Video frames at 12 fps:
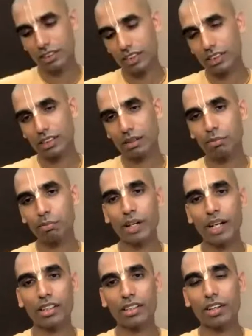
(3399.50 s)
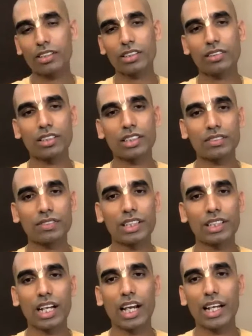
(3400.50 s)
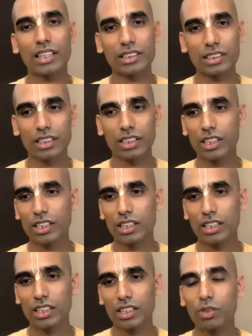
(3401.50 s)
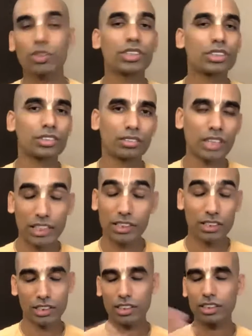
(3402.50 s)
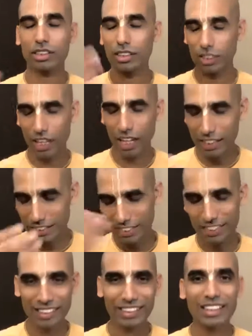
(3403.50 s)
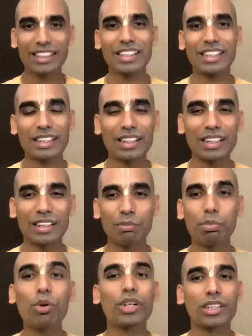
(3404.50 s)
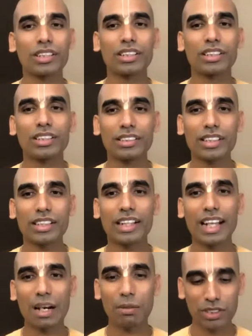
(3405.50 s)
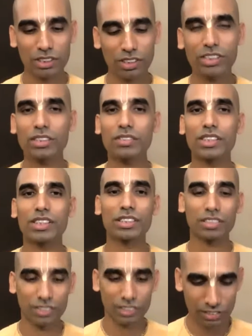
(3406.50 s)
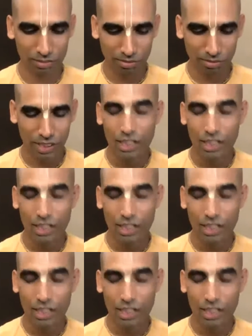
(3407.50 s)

that compare Lord's lotus feet as ocean, as a boat that can help us cross over this ocean.